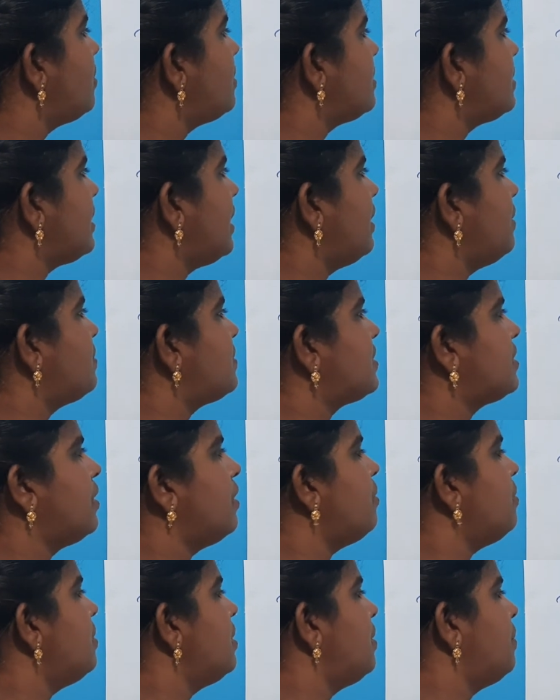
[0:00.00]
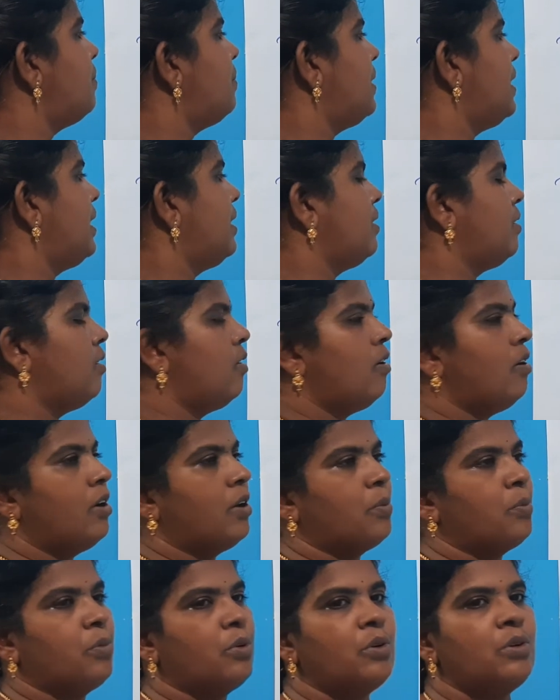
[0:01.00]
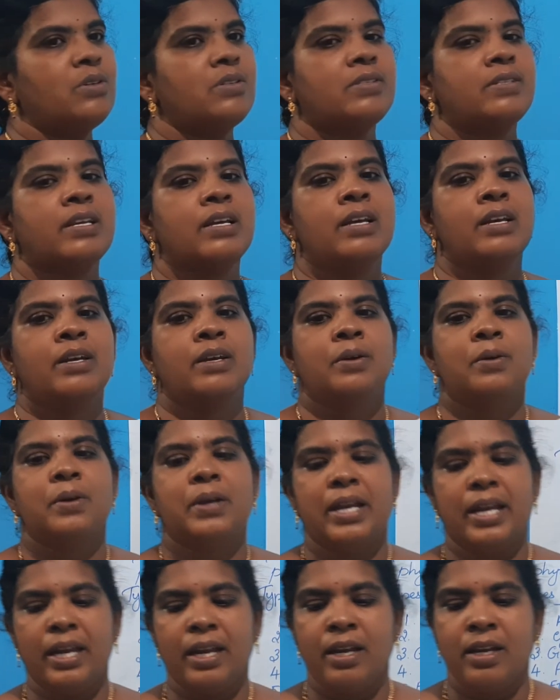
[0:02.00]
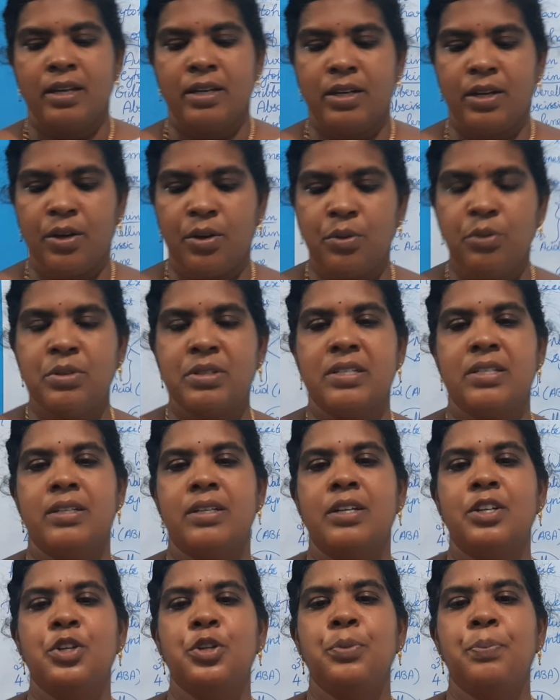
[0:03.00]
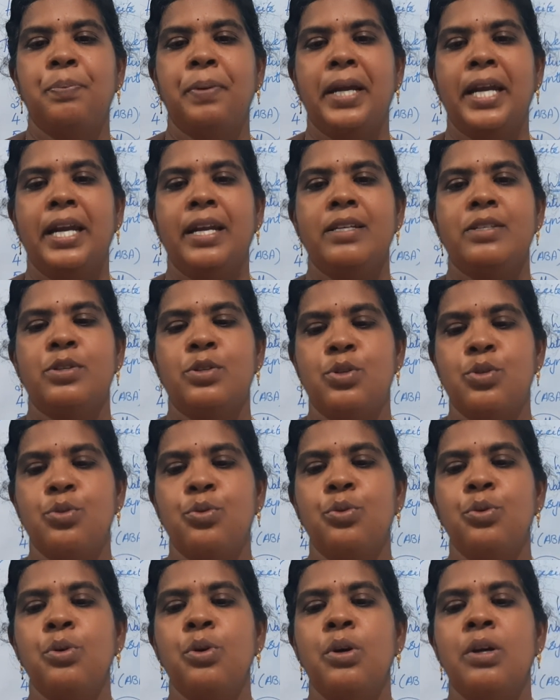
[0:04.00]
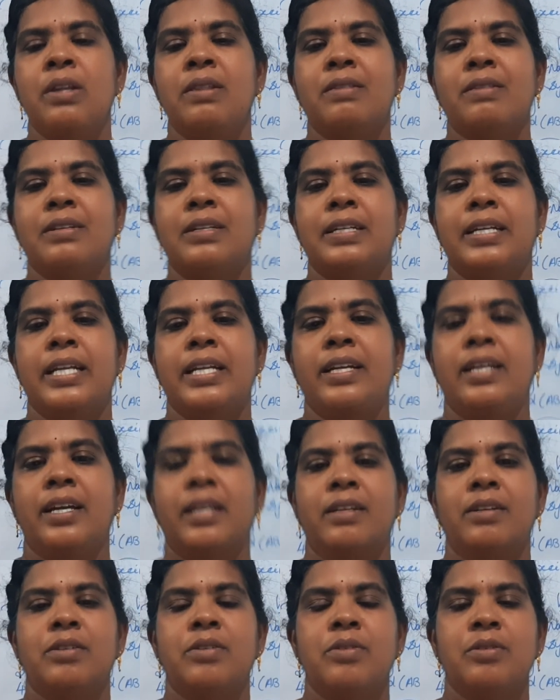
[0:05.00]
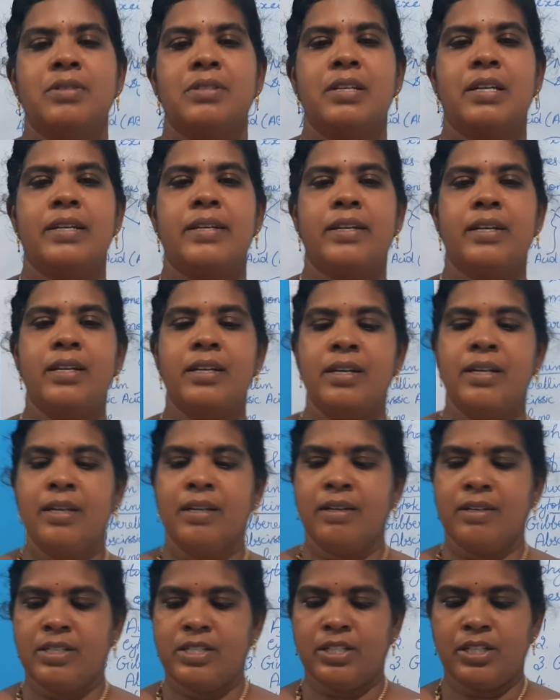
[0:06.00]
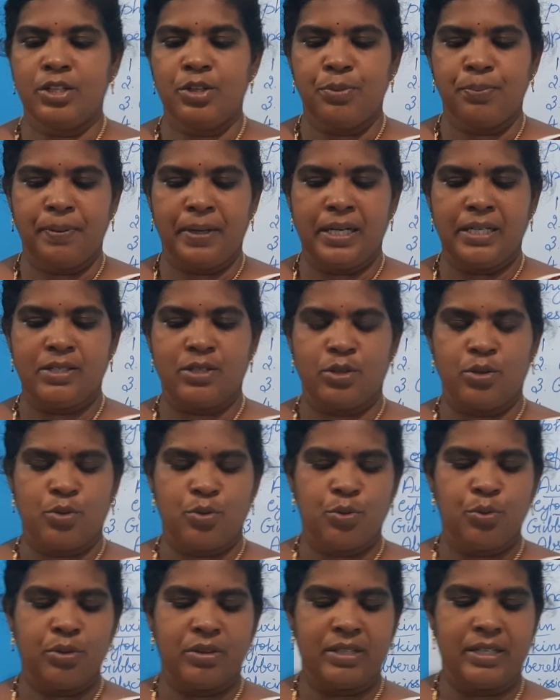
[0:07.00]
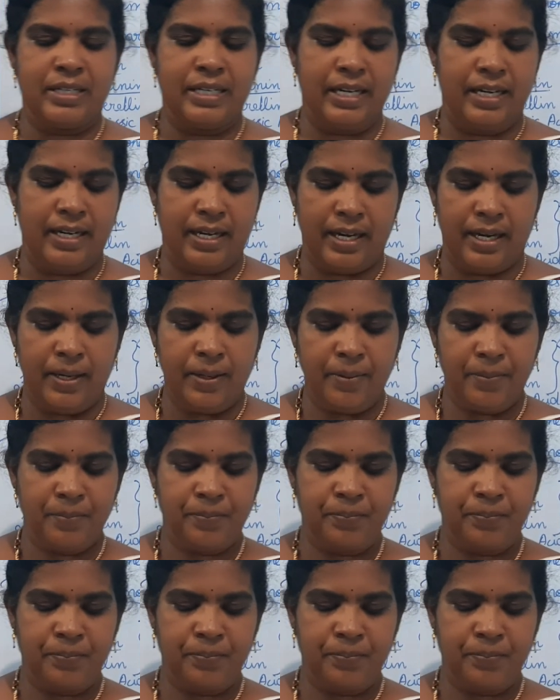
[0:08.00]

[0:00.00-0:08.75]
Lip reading: types of plant hormones. Okay, now turn to page 239. Children, turn to page 239.